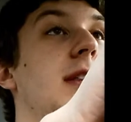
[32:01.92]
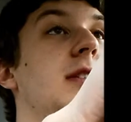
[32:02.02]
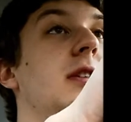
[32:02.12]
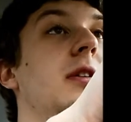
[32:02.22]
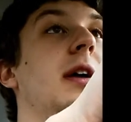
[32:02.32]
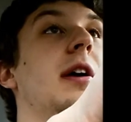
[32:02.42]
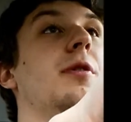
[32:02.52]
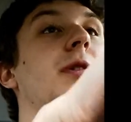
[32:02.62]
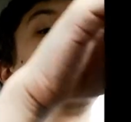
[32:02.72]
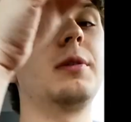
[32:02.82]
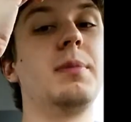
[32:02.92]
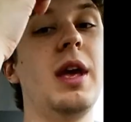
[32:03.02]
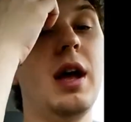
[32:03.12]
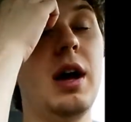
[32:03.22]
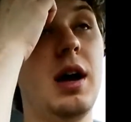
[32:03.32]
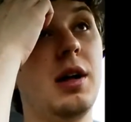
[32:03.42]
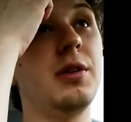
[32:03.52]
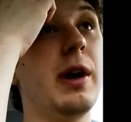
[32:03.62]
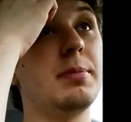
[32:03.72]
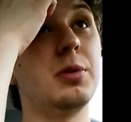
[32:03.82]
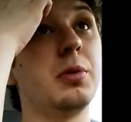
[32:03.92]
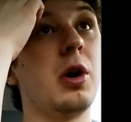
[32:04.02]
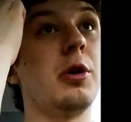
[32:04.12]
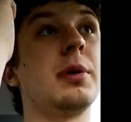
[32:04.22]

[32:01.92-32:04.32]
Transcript: say this a little accurately. They're absolute